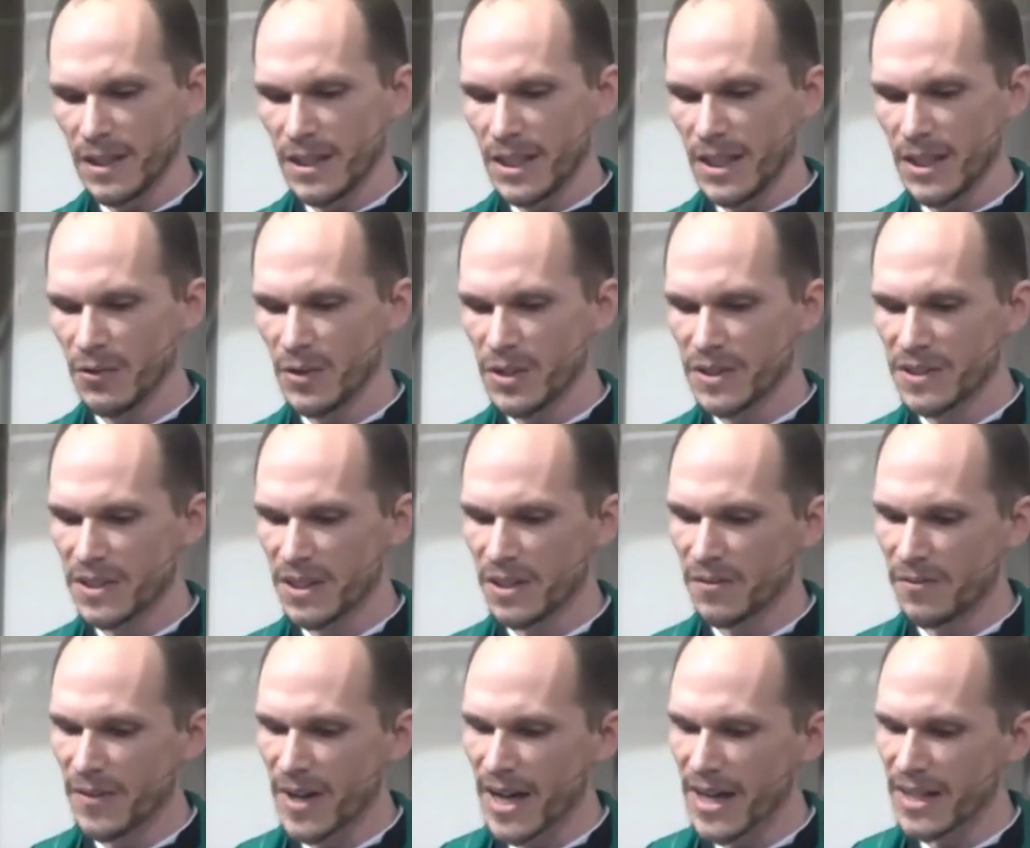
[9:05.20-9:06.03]
It was the
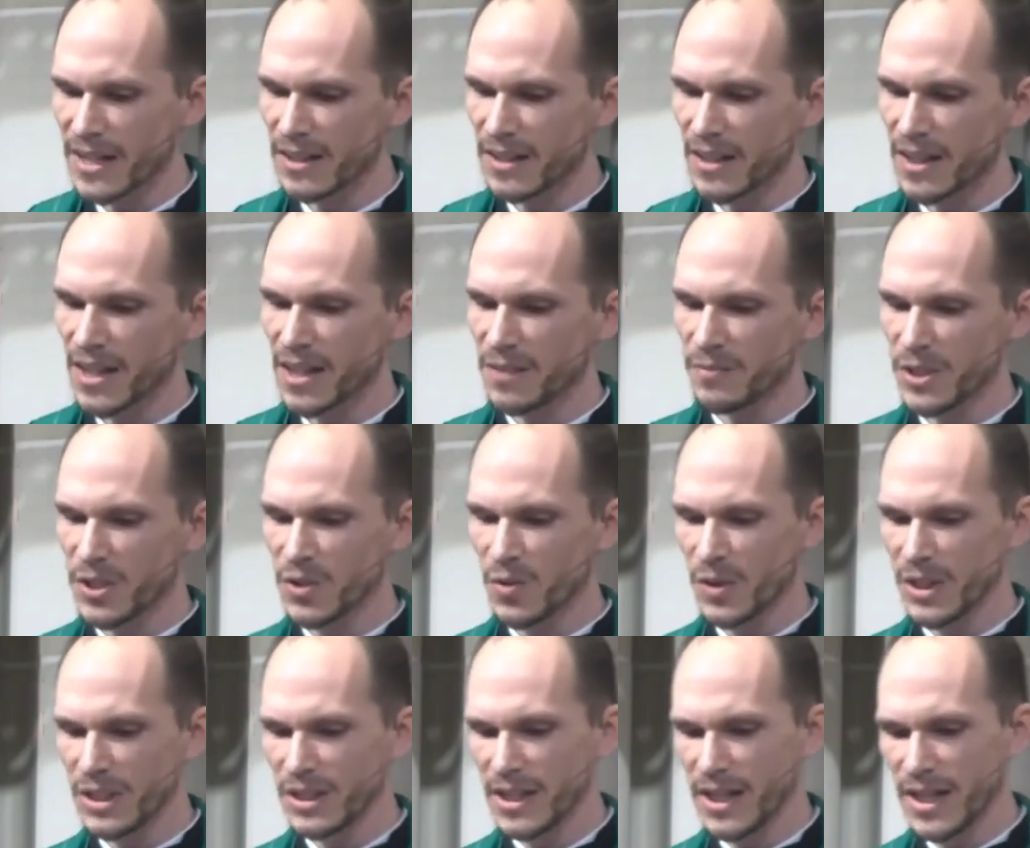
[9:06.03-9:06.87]
dividing line
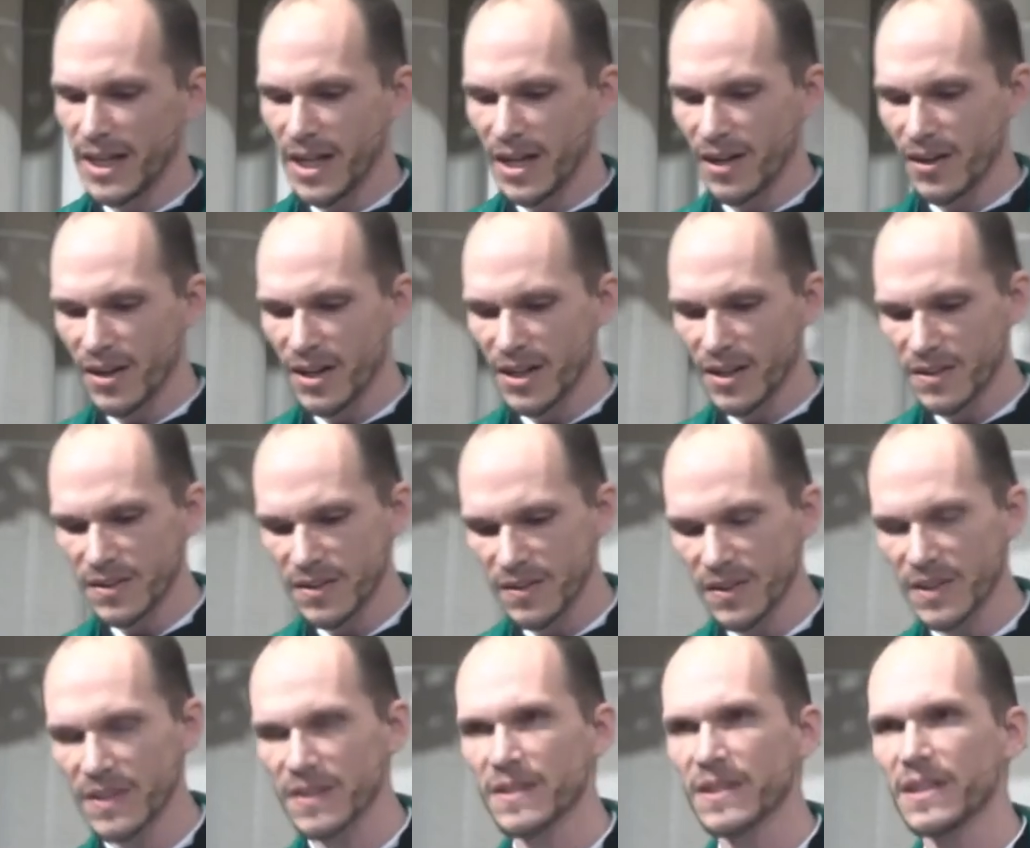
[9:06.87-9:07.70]
between the areas
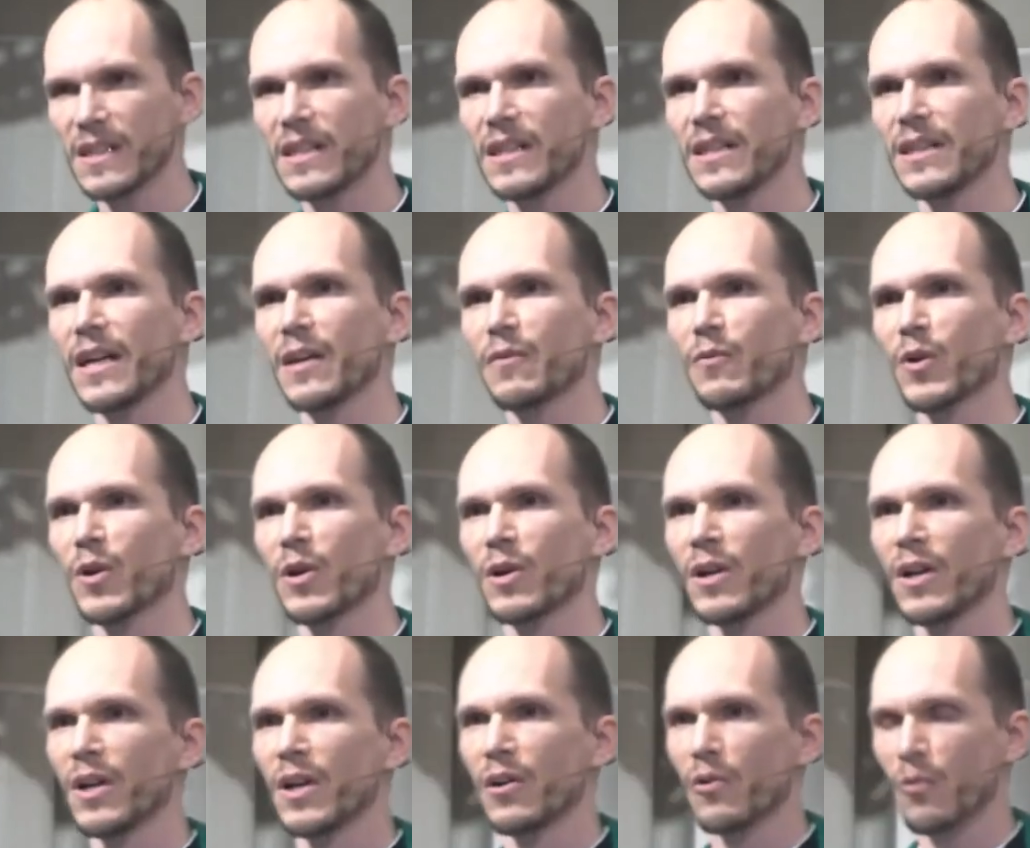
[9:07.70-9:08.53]
of the city that were